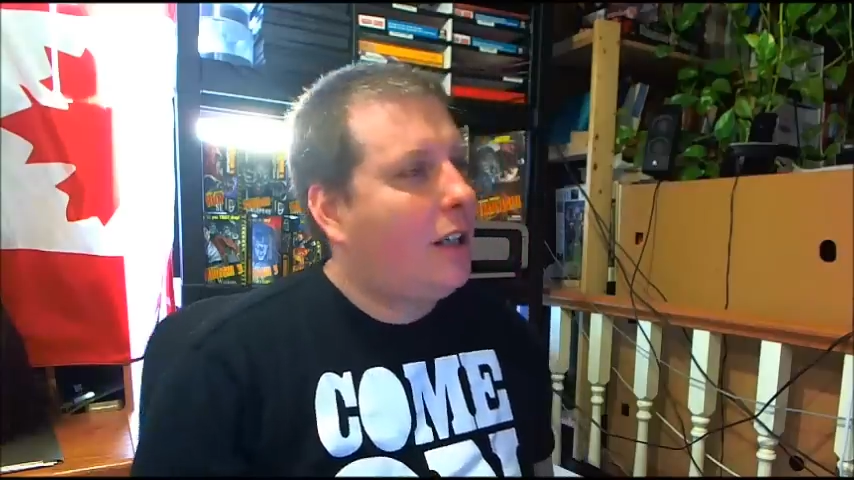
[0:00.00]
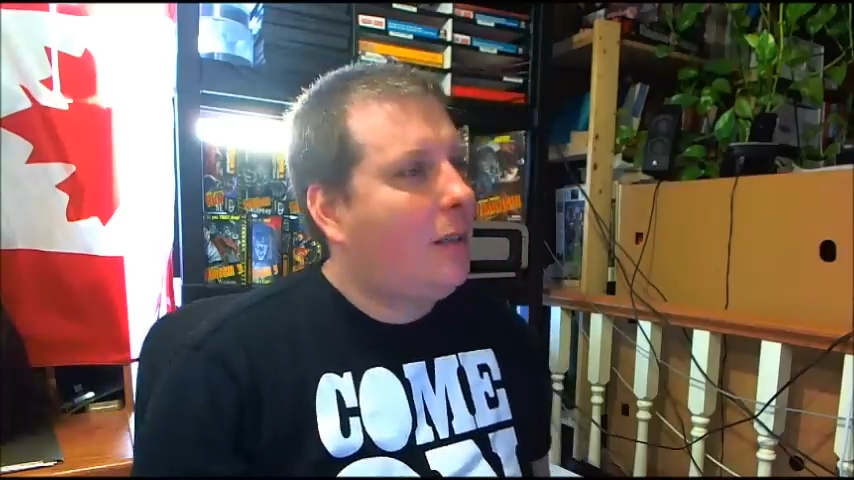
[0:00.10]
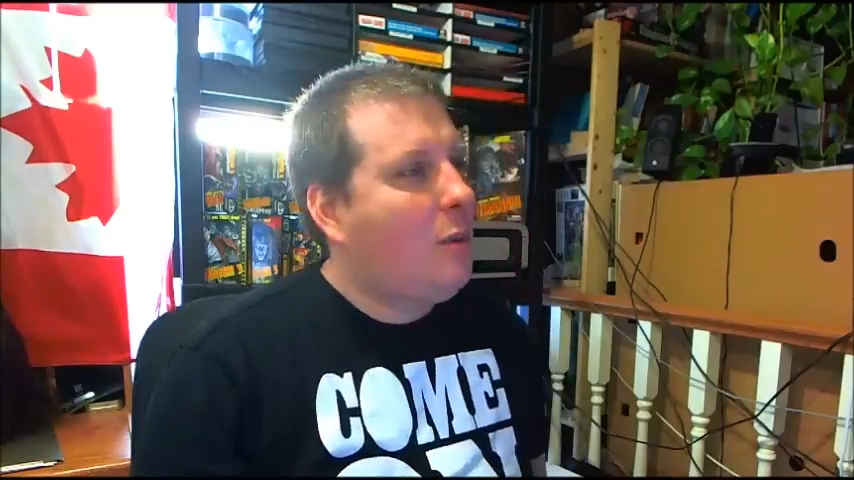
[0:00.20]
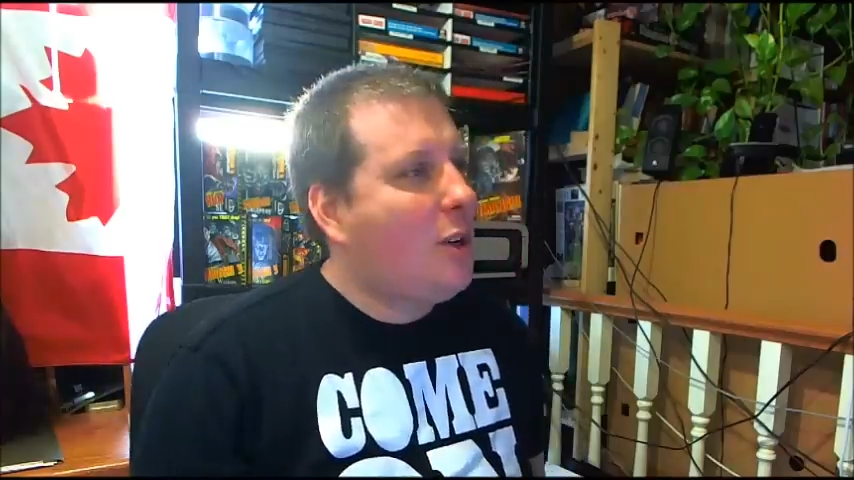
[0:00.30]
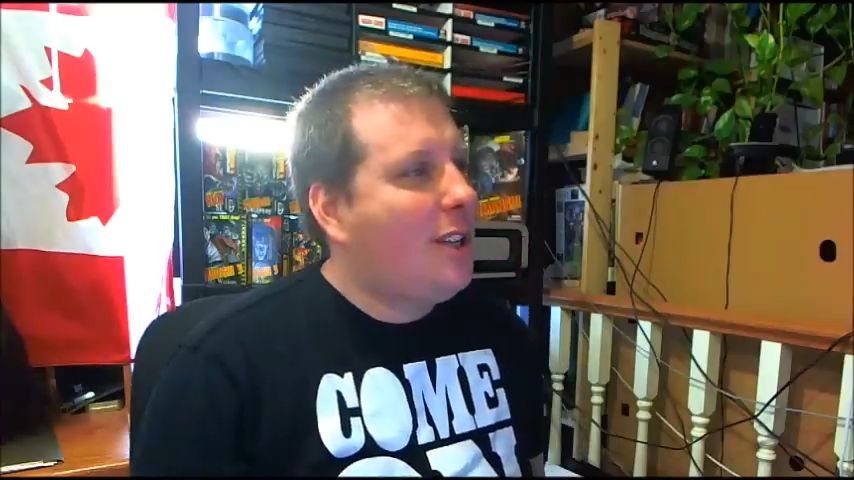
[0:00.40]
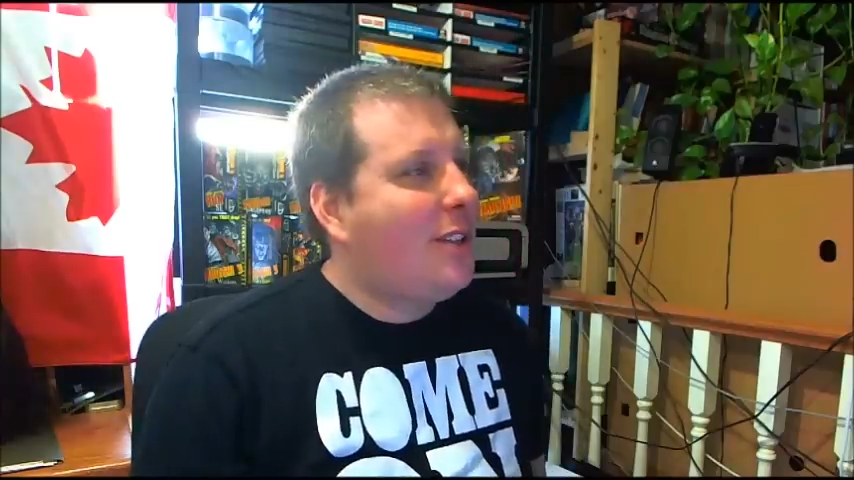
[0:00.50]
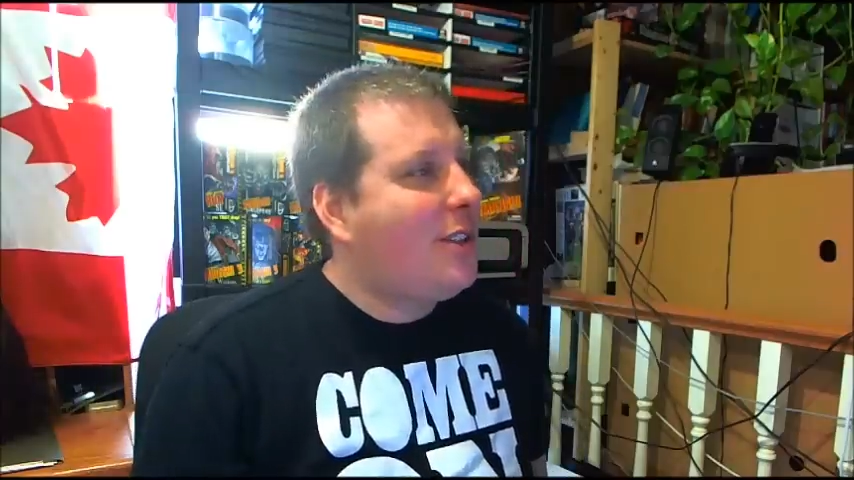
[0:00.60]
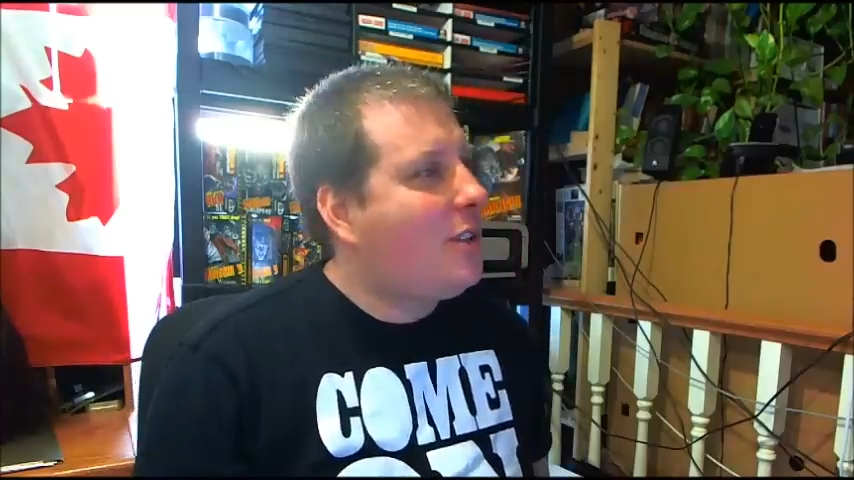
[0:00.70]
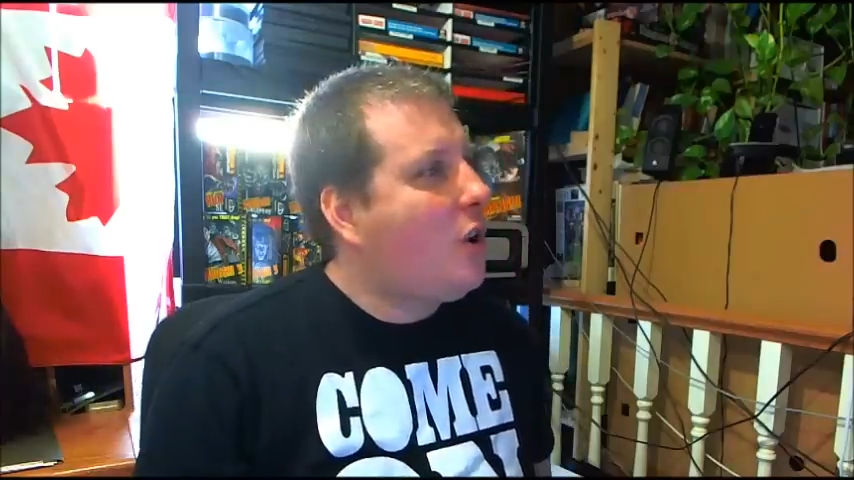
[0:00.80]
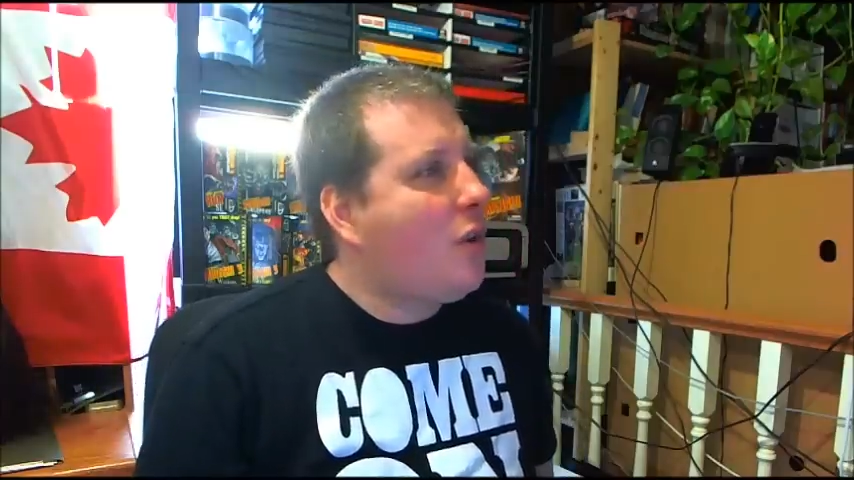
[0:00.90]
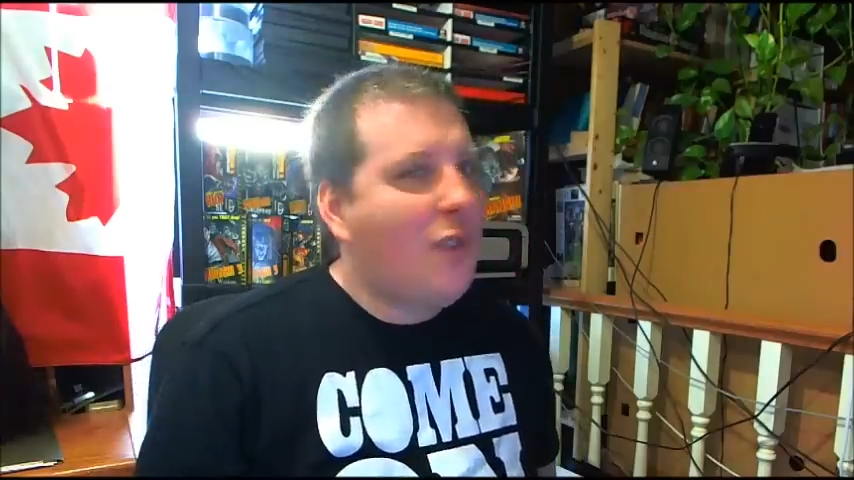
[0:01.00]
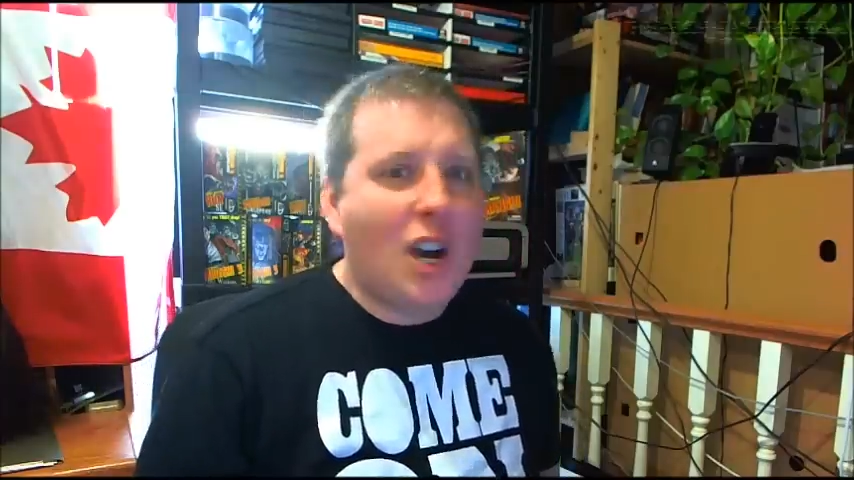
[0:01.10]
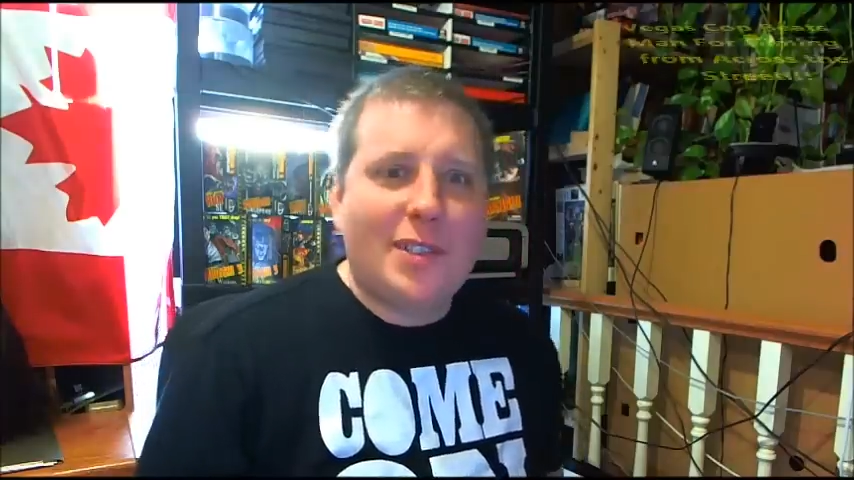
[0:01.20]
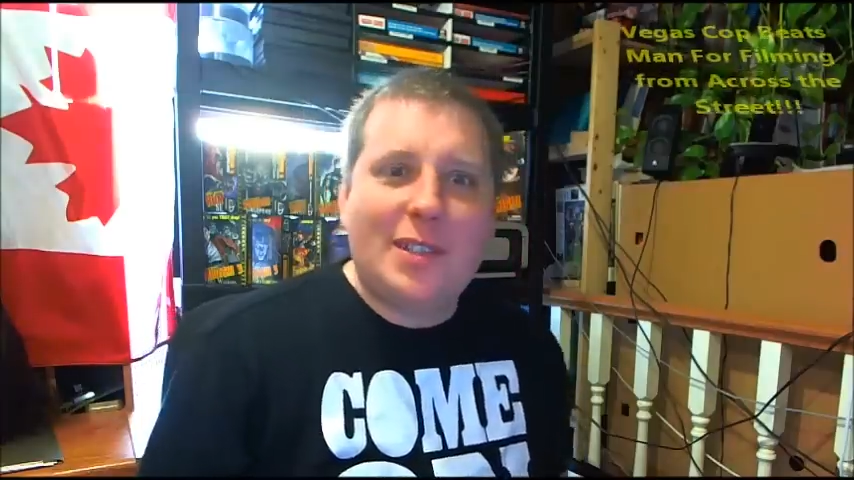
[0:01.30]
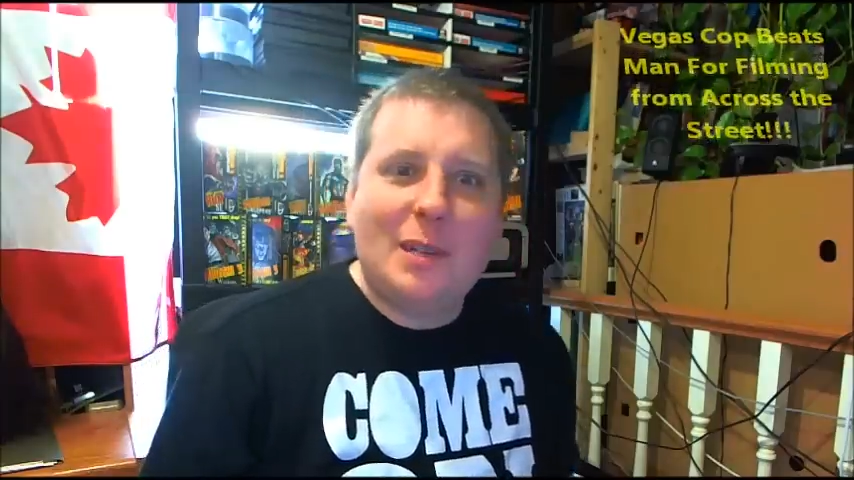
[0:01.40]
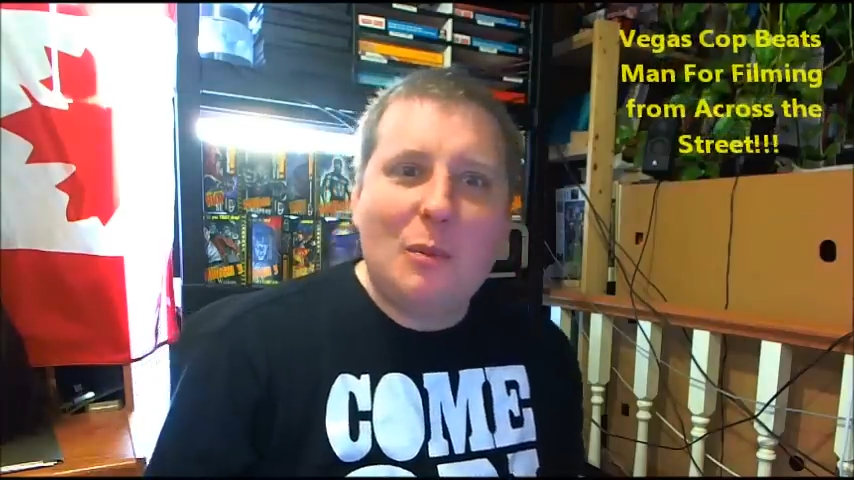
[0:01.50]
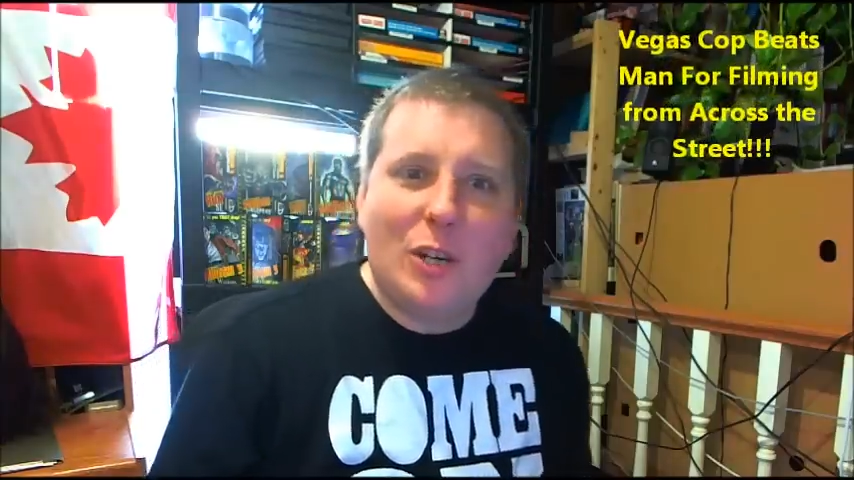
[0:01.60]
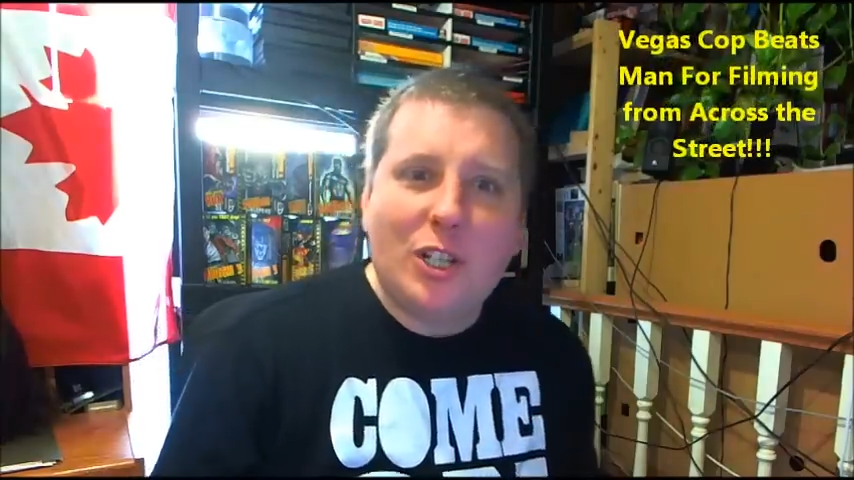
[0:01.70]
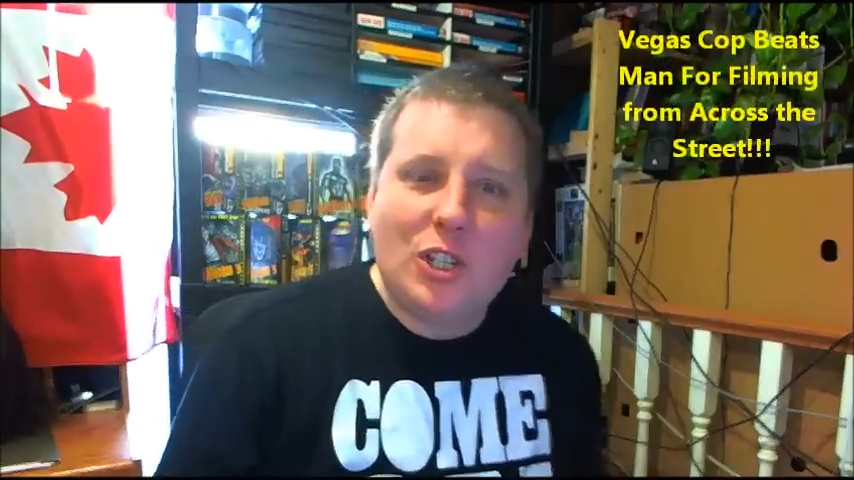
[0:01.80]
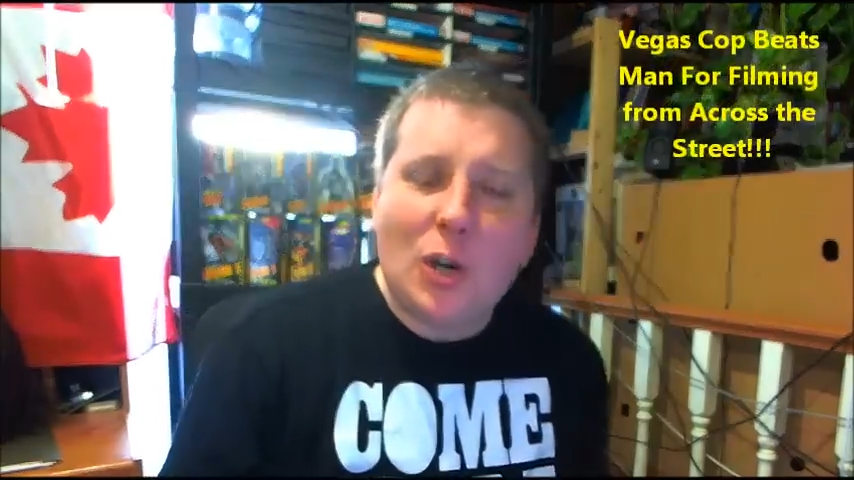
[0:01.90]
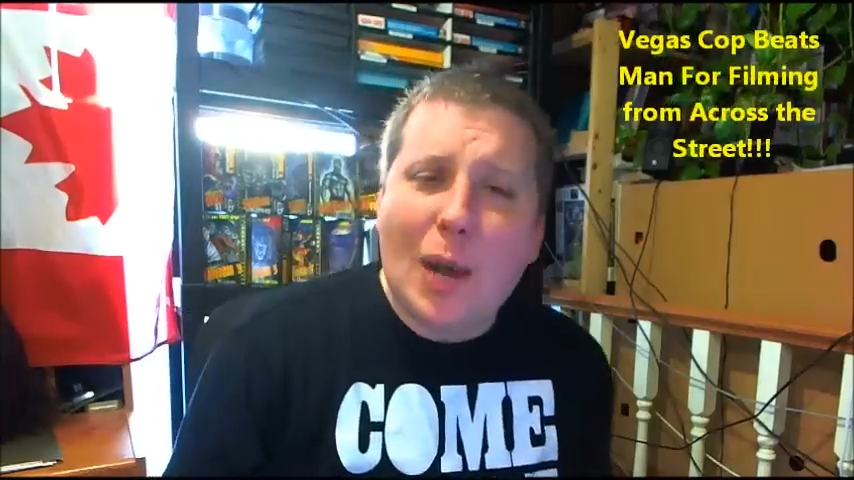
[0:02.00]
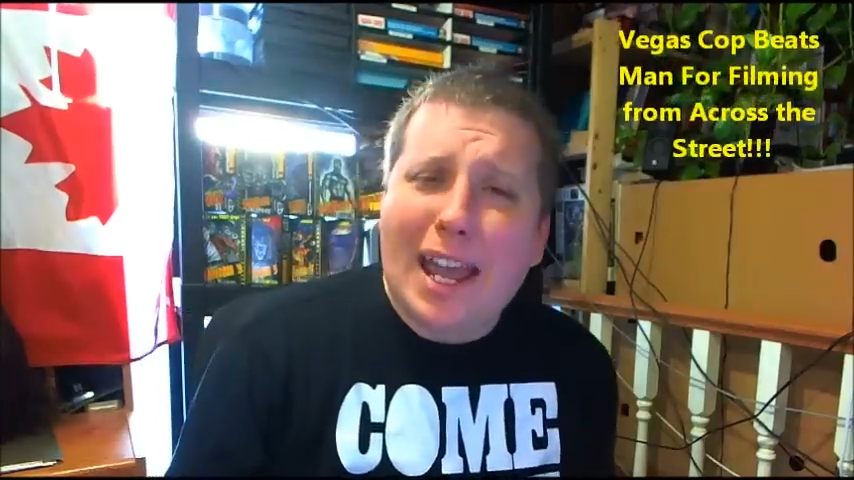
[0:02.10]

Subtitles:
Good morning, this is Toad Vlogs in the Morning Show,